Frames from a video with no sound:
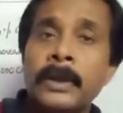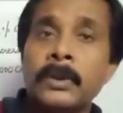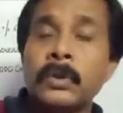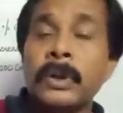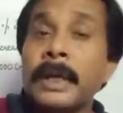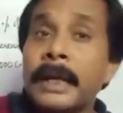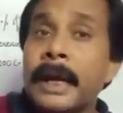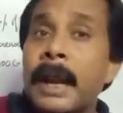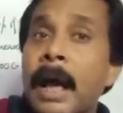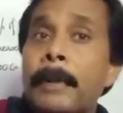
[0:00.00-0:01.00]
So here
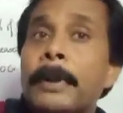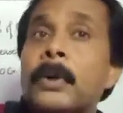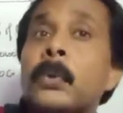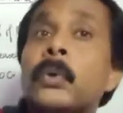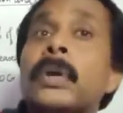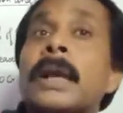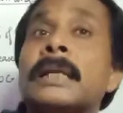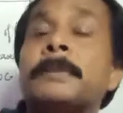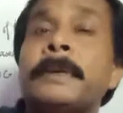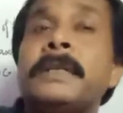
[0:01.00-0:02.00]
our total
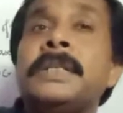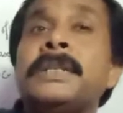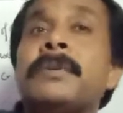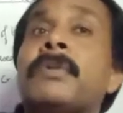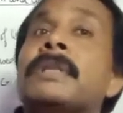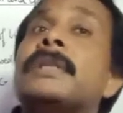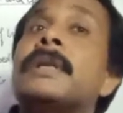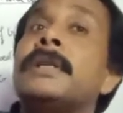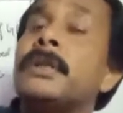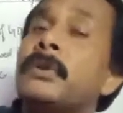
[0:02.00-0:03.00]
expenditure was
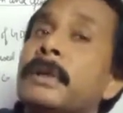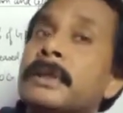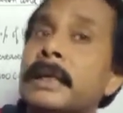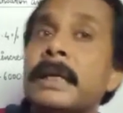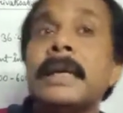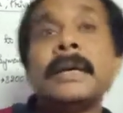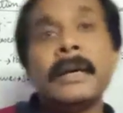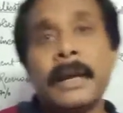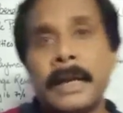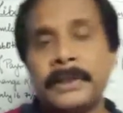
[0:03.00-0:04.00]
continuously
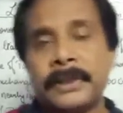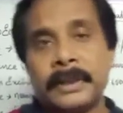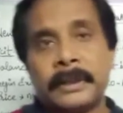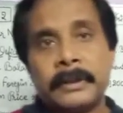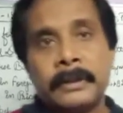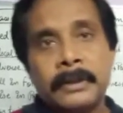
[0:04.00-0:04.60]
rising